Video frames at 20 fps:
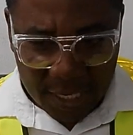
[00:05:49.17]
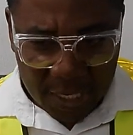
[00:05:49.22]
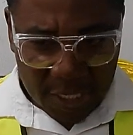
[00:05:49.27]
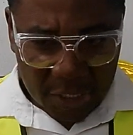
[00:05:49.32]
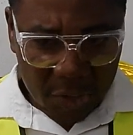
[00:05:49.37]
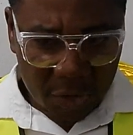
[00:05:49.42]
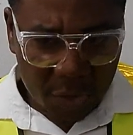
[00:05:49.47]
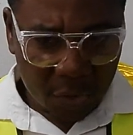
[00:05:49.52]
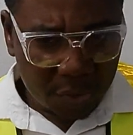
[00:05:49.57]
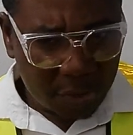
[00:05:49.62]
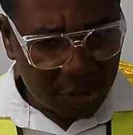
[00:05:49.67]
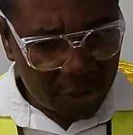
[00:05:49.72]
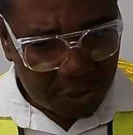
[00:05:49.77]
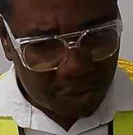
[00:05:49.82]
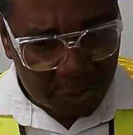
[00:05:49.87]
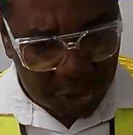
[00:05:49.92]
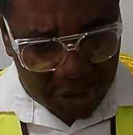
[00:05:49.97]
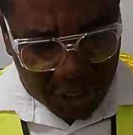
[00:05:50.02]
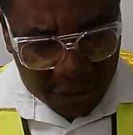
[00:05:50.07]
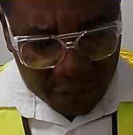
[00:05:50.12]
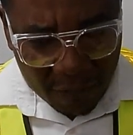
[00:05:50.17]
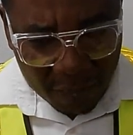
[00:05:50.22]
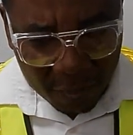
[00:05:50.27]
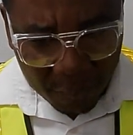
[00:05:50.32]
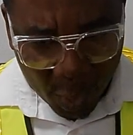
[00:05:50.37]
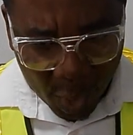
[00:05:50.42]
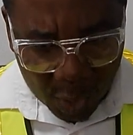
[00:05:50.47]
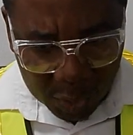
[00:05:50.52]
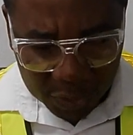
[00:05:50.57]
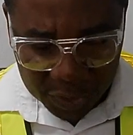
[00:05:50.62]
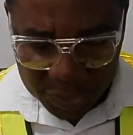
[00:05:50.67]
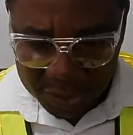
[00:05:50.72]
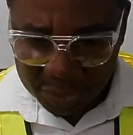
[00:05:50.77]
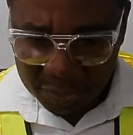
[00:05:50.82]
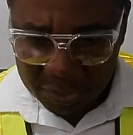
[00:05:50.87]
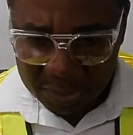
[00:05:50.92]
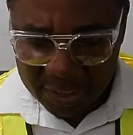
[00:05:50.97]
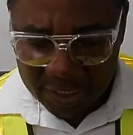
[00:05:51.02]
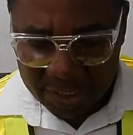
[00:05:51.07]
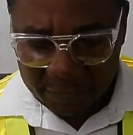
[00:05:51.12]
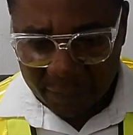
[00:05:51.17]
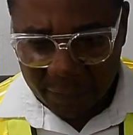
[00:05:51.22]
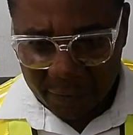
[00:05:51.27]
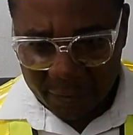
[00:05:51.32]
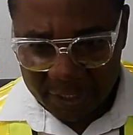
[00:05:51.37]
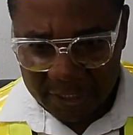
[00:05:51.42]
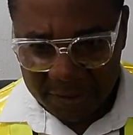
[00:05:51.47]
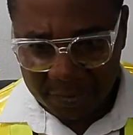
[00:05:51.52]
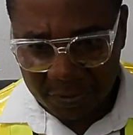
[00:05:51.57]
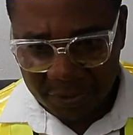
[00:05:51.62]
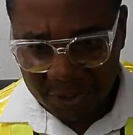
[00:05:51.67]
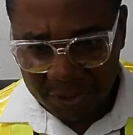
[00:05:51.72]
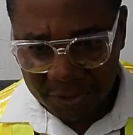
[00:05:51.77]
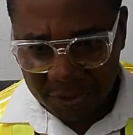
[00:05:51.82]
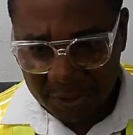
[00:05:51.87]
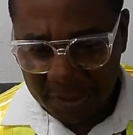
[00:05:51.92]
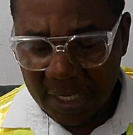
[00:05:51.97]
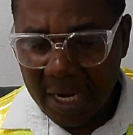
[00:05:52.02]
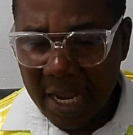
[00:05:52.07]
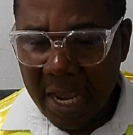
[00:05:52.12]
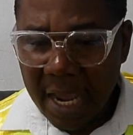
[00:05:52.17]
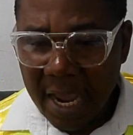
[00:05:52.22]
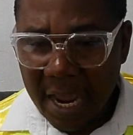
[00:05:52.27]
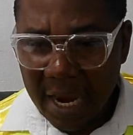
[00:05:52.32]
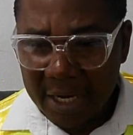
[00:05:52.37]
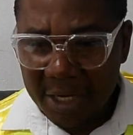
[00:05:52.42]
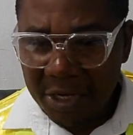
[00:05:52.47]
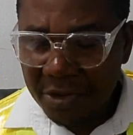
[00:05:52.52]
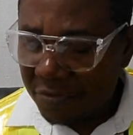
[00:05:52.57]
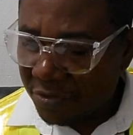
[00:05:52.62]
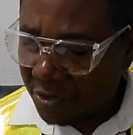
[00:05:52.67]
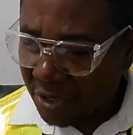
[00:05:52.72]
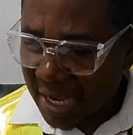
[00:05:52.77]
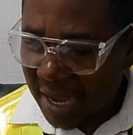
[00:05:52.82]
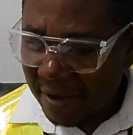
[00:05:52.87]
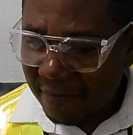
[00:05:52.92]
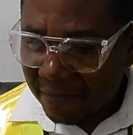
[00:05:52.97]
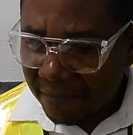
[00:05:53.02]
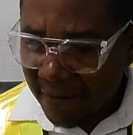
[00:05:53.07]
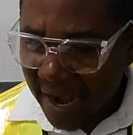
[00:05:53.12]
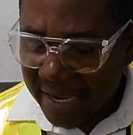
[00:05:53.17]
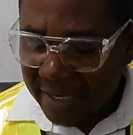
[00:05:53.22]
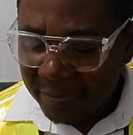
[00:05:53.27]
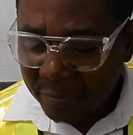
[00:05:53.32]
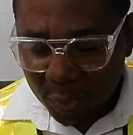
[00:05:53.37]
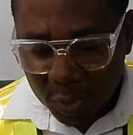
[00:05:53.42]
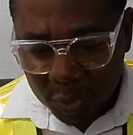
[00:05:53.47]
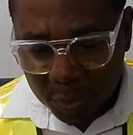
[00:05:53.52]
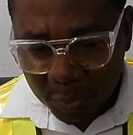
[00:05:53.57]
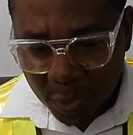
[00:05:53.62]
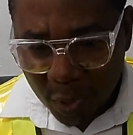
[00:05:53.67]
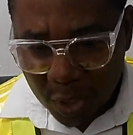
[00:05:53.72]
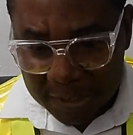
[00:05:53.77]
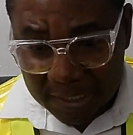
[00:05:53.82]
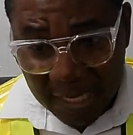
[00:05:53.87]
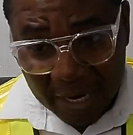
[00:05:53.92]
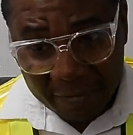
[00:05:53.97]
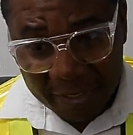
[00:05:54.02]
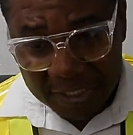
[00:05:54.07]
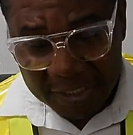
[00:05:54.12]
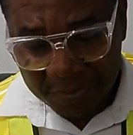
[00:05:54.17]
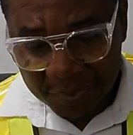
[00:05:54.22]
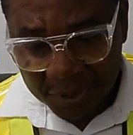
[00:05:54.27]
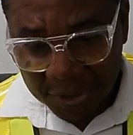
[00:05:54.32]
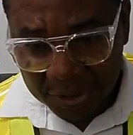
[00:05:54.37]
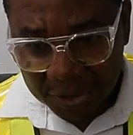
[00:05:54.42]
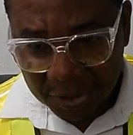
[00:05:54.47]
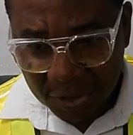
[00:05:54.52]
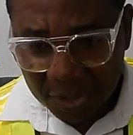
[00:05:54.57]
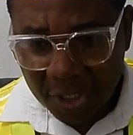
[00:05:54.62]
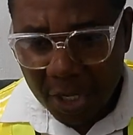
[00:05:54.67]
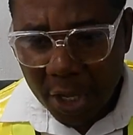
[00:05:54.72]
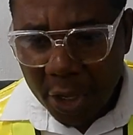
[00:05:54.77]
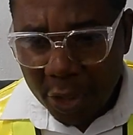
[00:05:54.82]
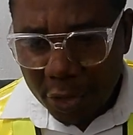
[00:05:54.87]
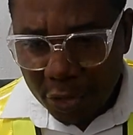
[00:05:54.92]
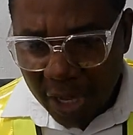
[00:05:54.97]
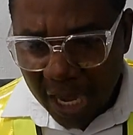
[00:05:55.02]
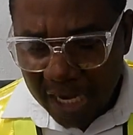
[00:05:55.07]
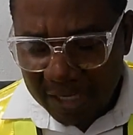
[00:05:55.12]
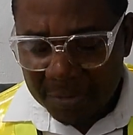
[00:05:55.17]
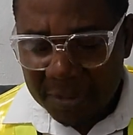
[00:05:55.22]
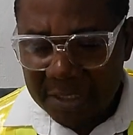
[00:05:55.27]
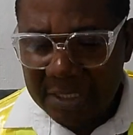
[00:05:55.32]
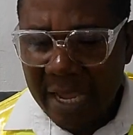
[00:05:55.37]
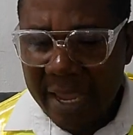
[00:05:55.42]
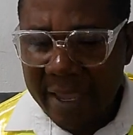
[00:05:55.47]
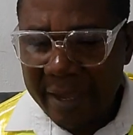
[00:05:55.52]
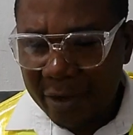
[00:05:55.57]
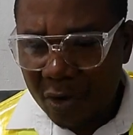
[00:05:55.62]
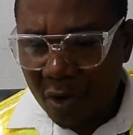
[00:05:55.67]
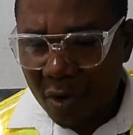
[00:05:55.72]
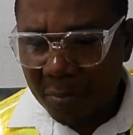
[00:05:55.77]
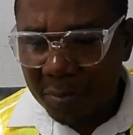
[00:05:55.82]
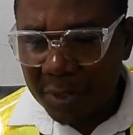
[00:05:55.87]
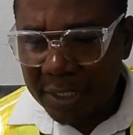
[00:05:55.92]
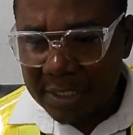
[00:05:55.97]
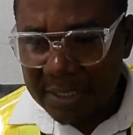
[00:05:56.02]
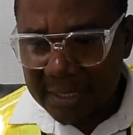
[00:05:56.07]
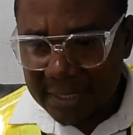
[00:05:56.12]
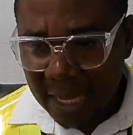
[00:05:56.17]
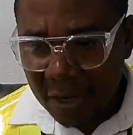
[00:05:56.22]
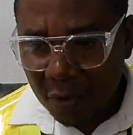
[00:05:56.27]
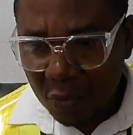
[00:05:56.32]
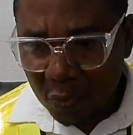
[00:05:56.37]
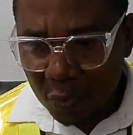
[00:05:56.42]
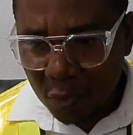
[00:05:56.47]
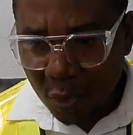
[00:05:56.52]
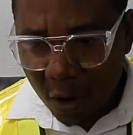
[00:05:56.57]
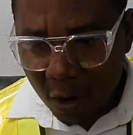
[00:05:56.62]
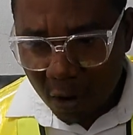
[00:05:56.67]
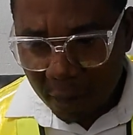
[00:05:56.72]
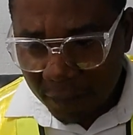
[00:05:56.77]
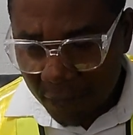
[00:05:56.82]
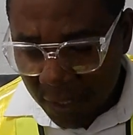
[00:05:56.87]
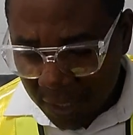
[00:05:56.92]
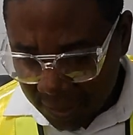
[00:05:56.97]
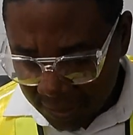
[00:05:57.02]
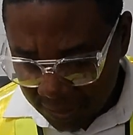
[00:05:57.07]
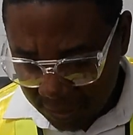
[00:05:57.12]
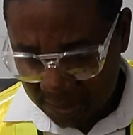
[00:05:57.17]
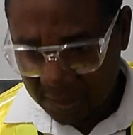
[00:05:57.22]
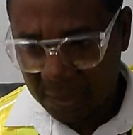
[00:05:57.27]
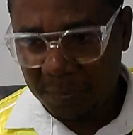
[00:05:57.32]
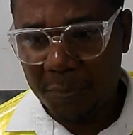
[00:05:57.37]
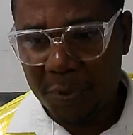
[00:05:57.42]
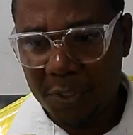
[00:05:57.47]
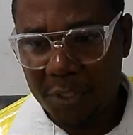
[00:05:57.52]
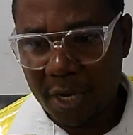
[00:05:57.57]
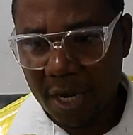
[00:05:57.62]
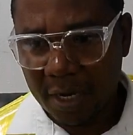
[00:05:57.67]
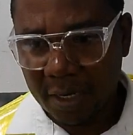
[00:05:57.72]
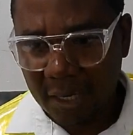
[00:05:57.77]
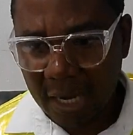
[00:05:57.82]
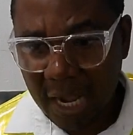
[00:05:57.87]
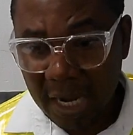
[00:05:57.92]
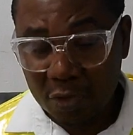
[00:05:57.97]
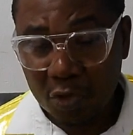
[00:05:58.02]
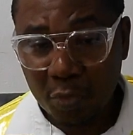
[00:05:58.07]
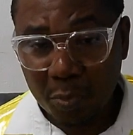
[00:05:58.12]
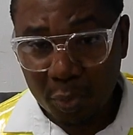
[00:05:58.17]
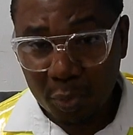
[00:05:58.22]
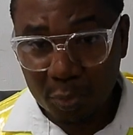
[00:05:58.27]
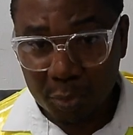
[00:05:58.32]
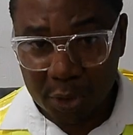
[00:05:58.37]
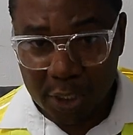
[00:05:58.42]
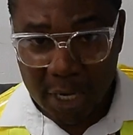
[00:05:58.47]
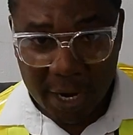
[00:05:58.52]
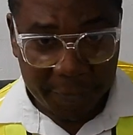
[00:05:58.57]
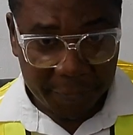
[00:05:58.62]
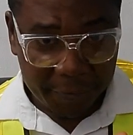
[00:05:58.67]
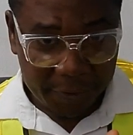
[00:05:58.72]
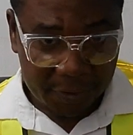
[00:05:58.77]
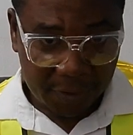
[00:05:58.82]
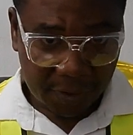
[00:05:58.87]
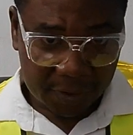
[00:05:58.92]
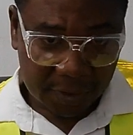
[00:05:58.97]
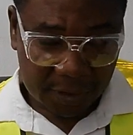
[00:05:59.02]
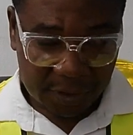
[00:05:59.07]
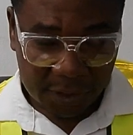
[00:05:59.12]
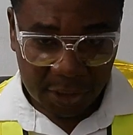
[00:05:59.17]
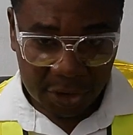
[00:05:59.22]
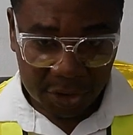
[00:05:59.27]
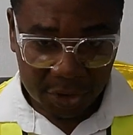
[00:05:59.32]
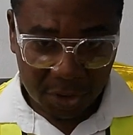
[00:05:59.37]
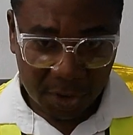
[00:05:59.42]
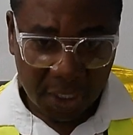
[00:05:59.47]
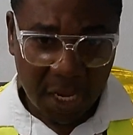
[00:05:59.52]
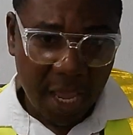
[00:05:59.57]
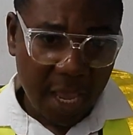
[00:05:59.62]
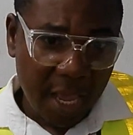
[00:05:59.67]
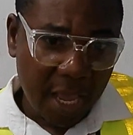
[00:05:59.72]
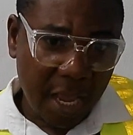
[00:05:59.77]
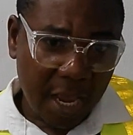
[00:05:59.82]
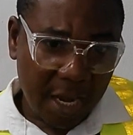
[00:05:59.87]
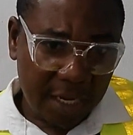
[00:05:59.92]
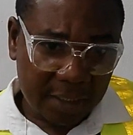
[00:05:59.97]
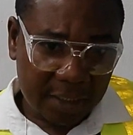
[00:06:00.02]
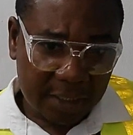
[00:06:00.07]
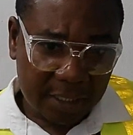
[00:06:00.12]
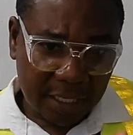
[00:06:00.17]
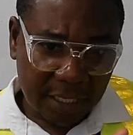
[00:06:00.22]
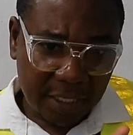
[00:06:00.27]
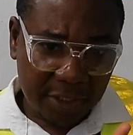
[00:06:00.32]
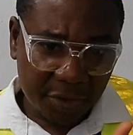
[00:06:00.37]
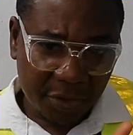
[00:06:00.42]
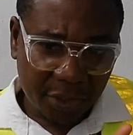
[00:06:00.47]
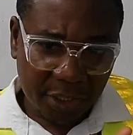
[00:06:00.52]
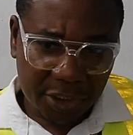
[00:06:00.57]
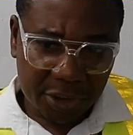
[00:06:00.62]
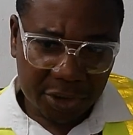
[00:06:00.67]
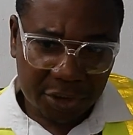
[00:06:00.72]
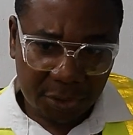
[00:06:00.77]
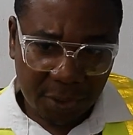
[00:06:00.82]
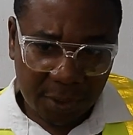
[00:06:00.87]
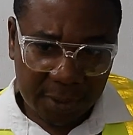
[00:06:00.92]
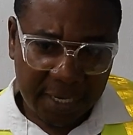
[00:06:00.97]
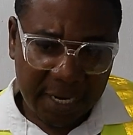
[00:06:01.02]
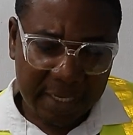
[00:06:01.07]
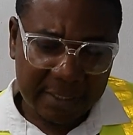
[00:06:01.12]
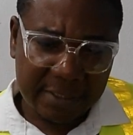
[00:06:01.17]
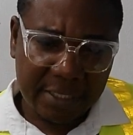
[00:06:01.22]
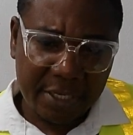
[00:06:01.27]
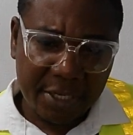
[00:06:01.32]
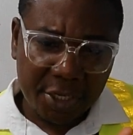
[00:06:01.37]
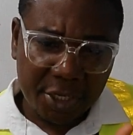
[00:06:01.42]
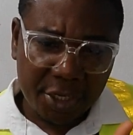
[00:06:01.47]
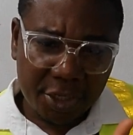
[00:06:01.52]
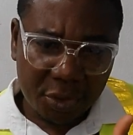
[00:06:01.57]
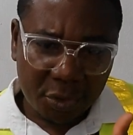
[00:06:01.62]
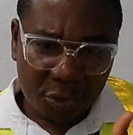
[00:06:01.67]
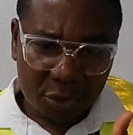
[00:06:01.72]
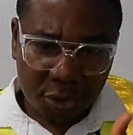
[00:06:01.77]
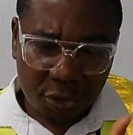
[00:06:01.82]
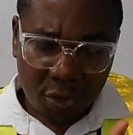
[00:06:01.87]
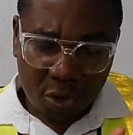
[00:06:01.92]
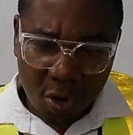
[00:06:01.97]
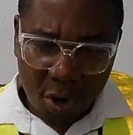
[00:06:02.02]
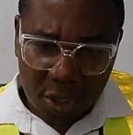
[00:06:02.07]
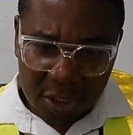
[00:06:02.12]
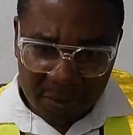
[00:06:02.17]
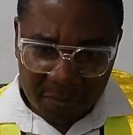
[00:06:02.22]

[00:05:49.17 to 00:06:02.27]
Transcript: You need to check for pulse, you need to check for respiration. And if you can't find both pulse and respiration, you administer a complete cycle of CPR, cardiopulmonary resuscitation. And you ensure that you call the